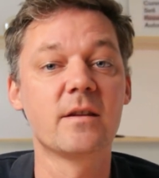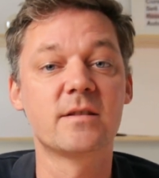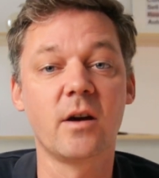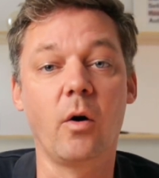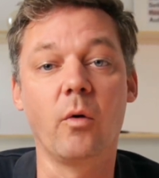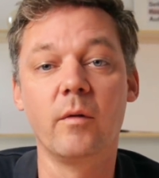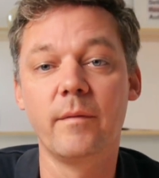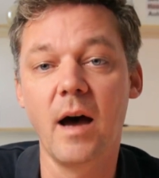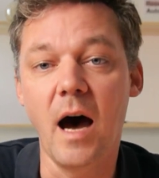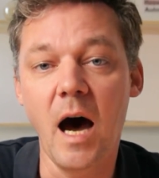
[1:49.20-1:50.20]
So,
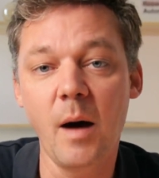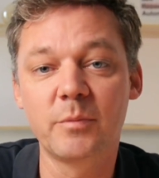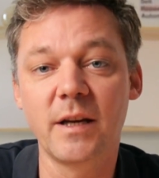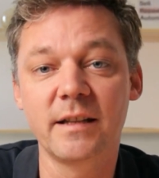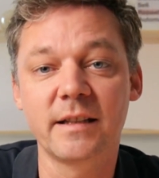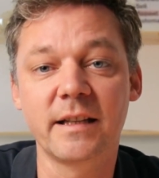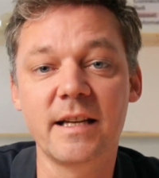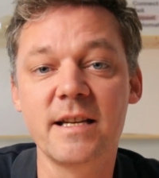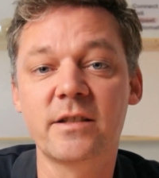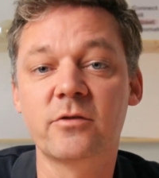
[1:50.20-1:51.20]
updating
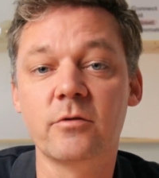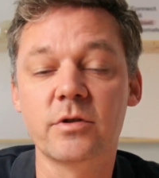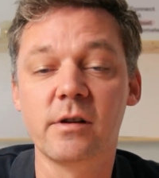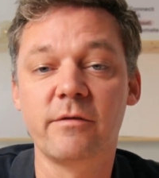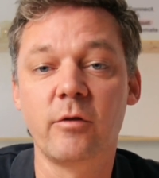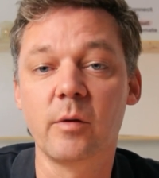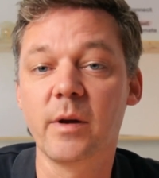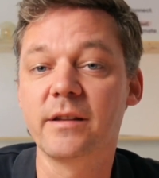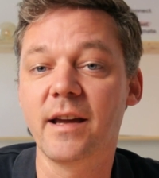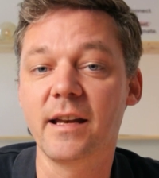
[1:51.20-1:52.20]
is crucial for
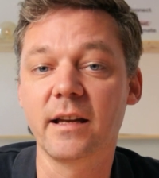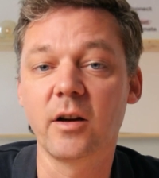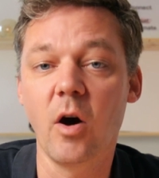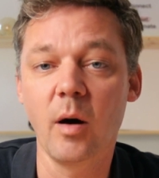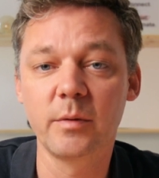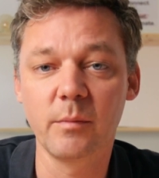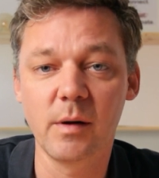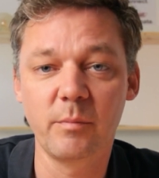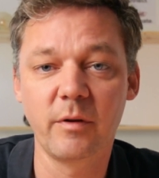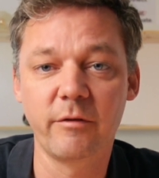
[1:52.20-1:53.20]
maintaining
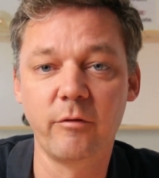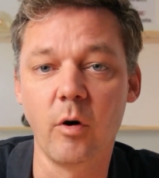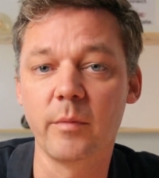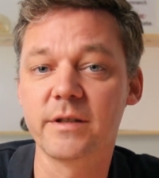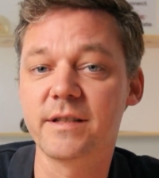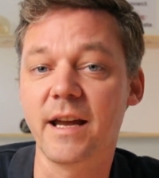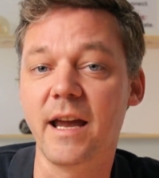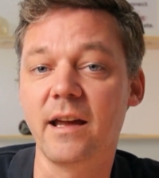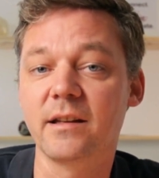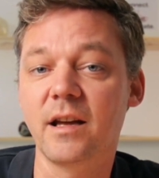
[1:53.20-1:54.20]
optimal performance
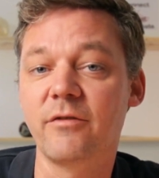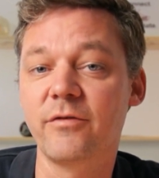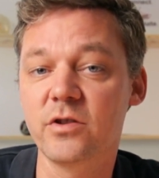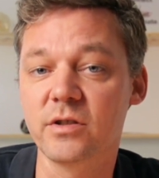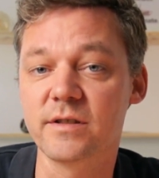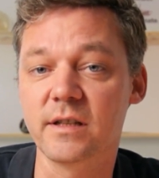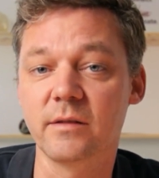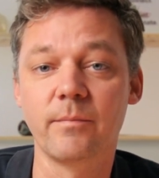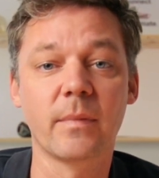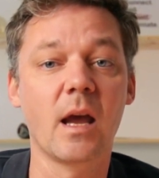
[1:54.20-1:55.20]
and
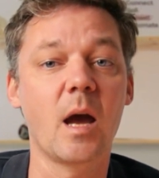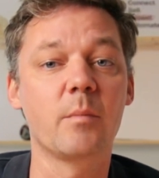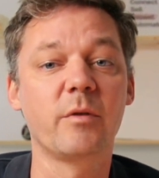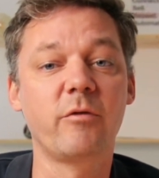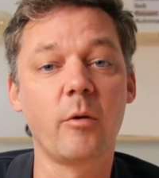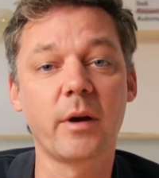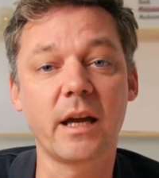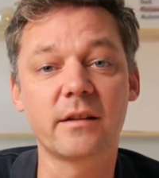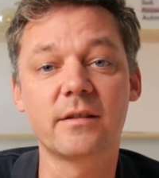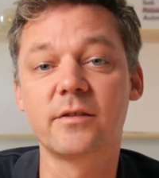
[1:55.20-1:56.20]
efficiency. And before we
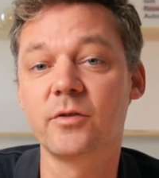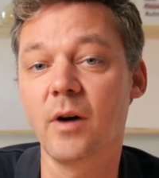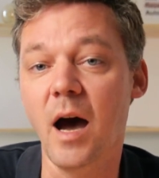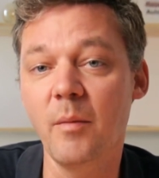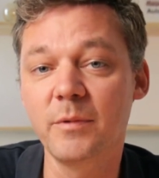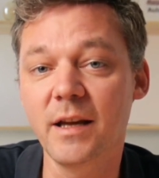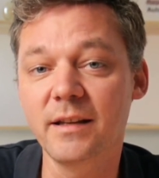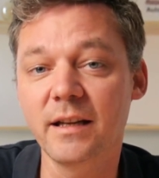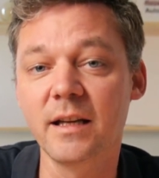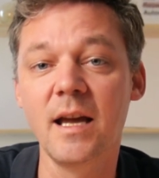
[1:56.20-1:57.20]
get to
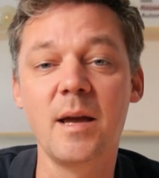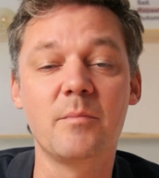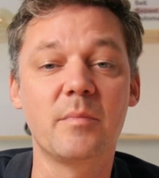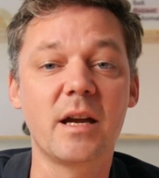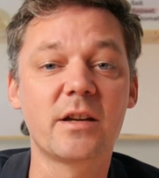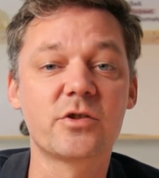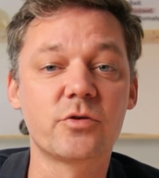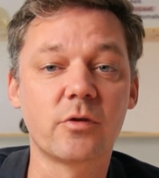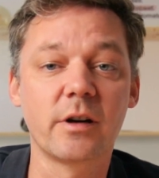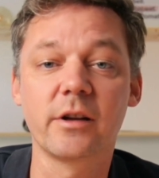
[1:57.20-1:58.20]
updating, make
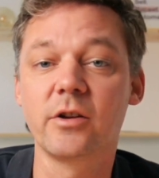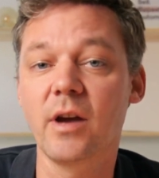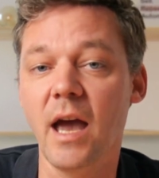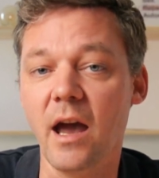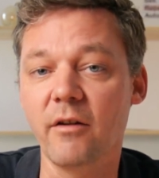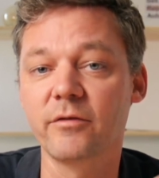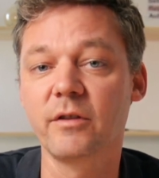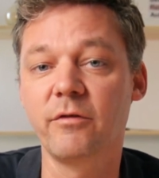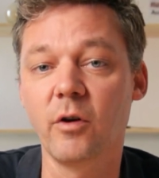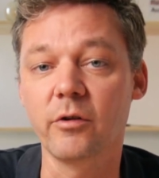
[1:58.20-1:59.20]
sure you have
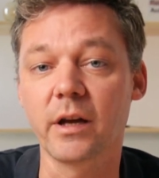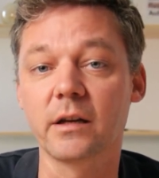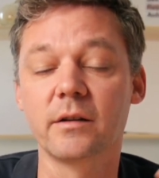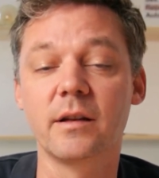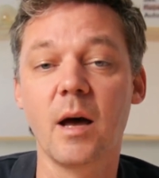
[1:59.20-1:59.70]
the following.